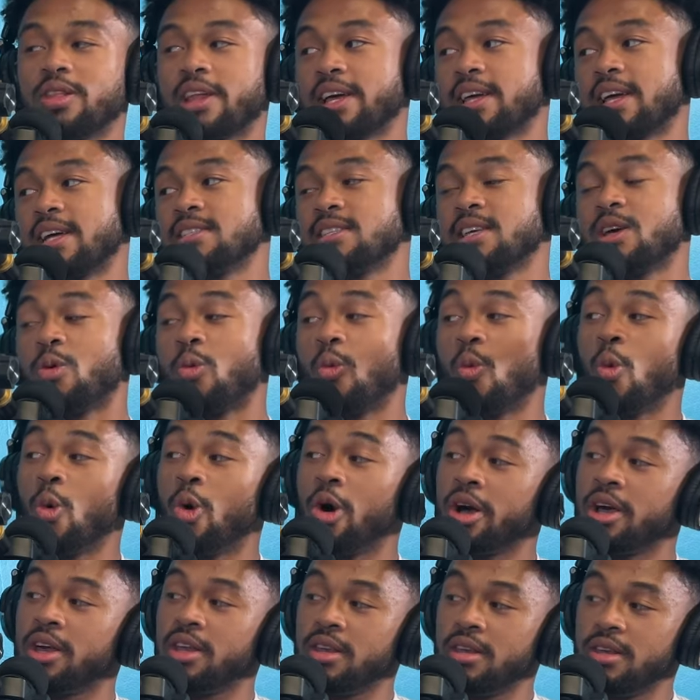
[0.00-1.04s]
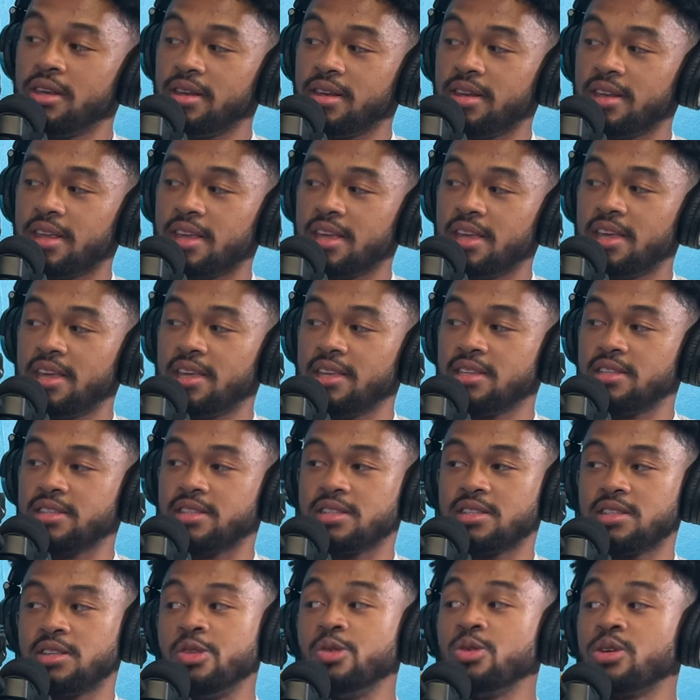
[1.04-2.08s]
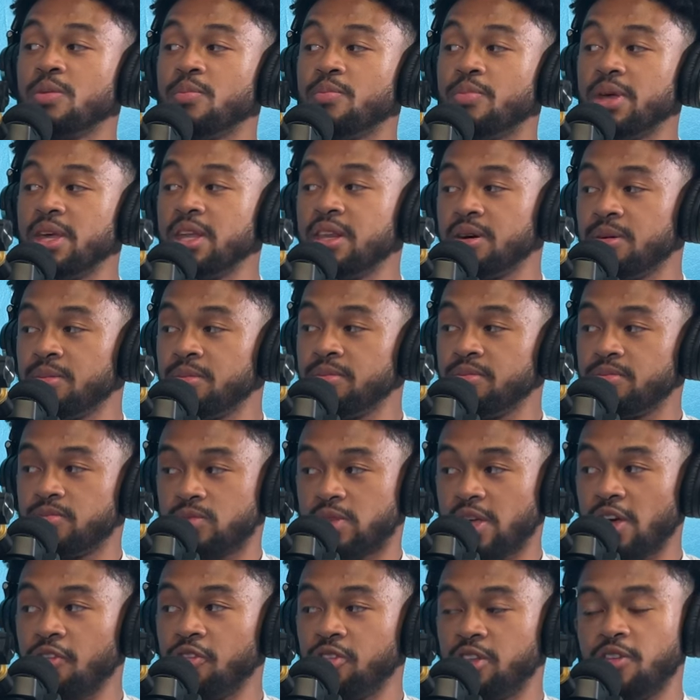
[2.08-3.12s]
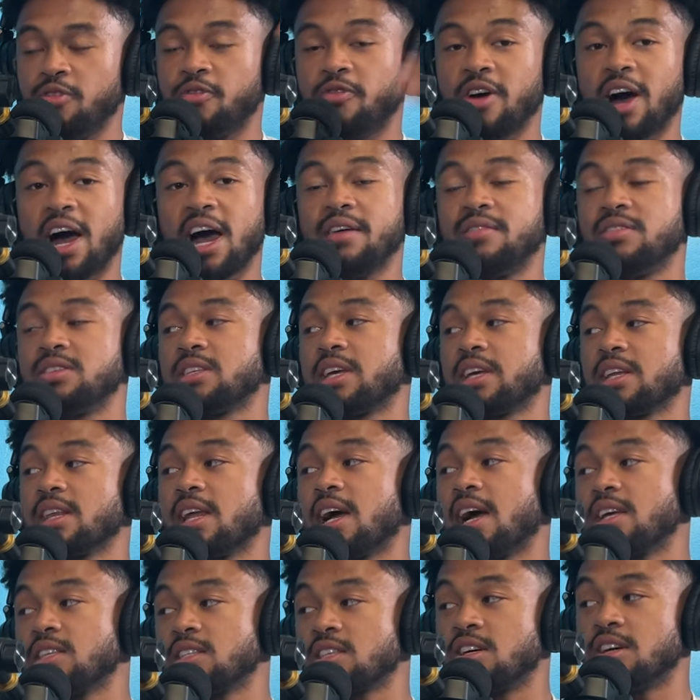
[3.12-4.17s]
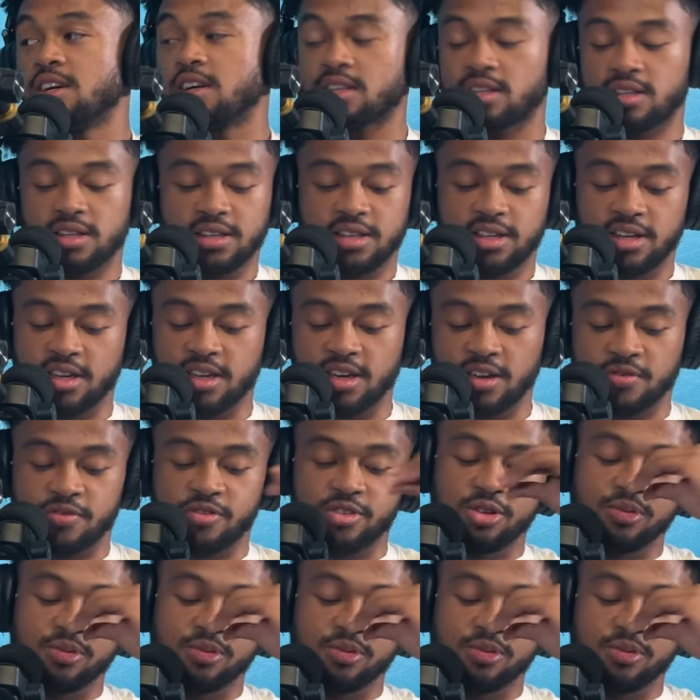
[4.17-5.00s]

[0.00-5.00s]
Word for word: like I said, one is you can beat them. Definitely five is like, nah, it's cooked. You're cooked for